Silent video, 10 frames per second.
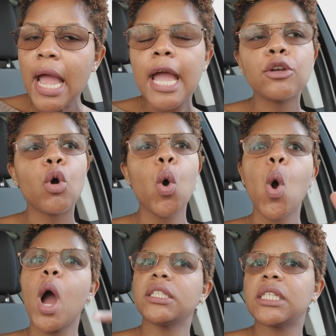And a
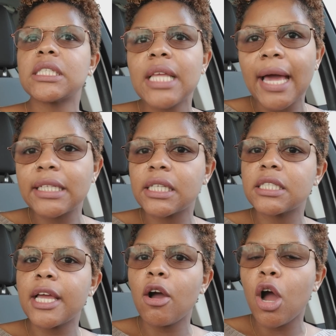whore decided to
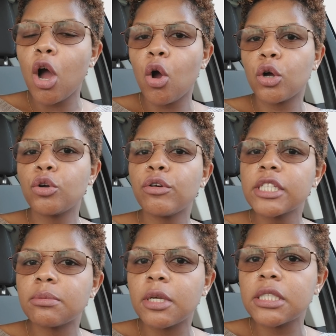tell her on
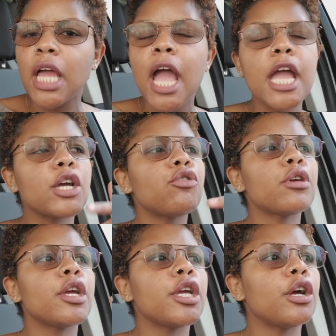Christmas, and
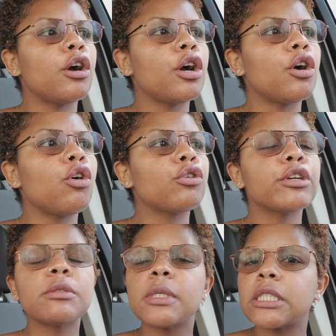on
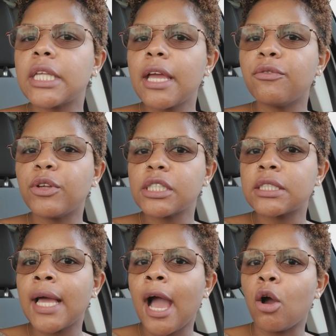Christmas Day, Vince
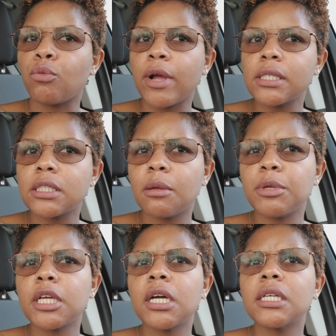got arrested
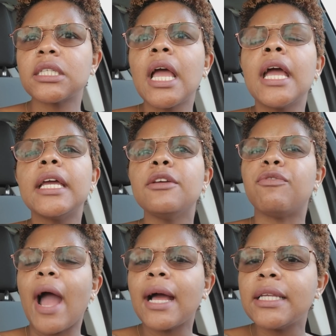because he
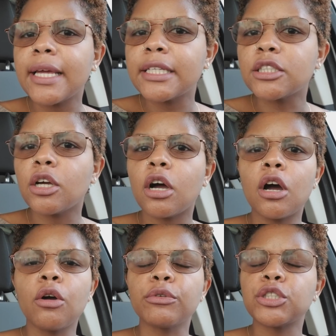violated the
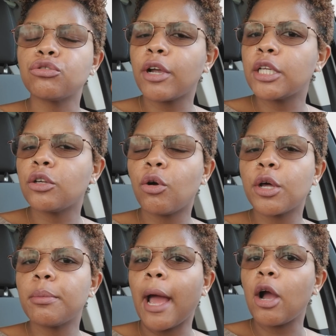restraining
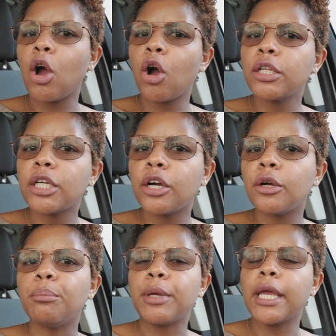order by calling
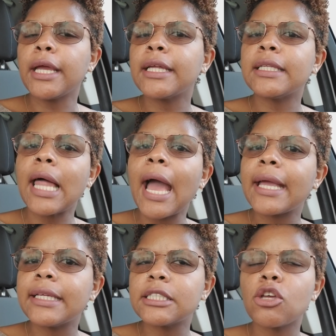her big and
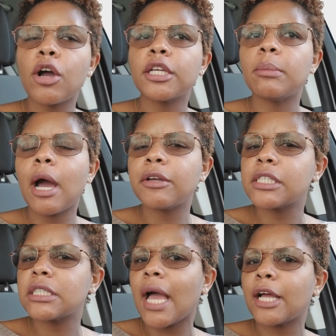lying, talking about
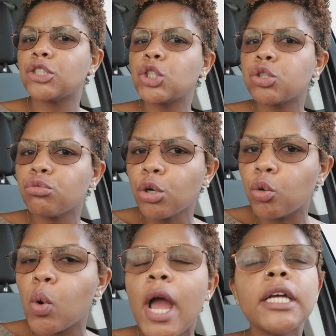it's not true.